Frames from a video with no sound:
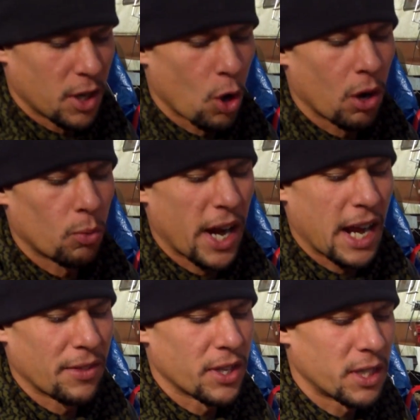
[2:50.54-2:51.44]
you know,
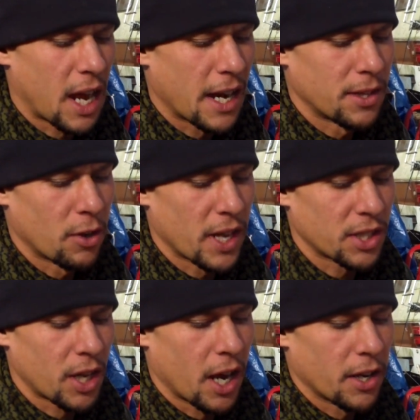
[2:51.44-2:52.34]
array on the side there.
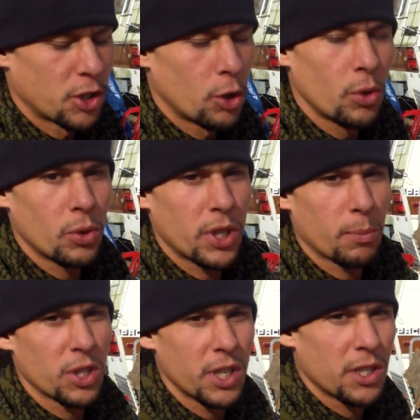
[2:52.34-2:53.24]
That's two
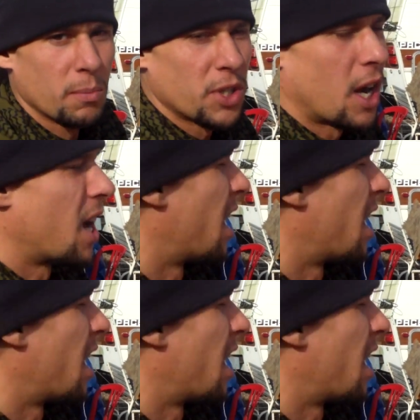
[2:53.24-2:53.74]
separate systems.